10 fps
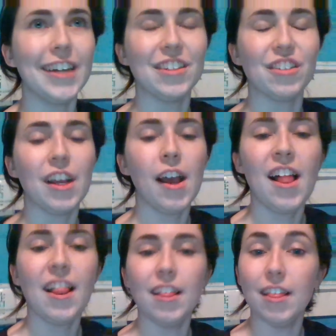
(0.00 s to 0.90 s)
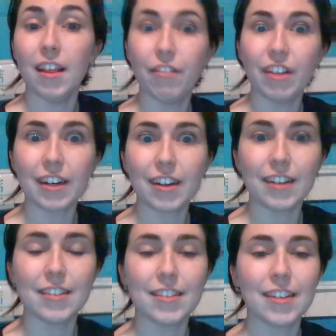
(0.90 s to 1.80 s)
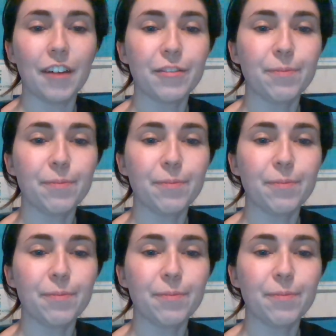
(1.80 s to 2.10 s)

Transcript: I just love that kind of stuff.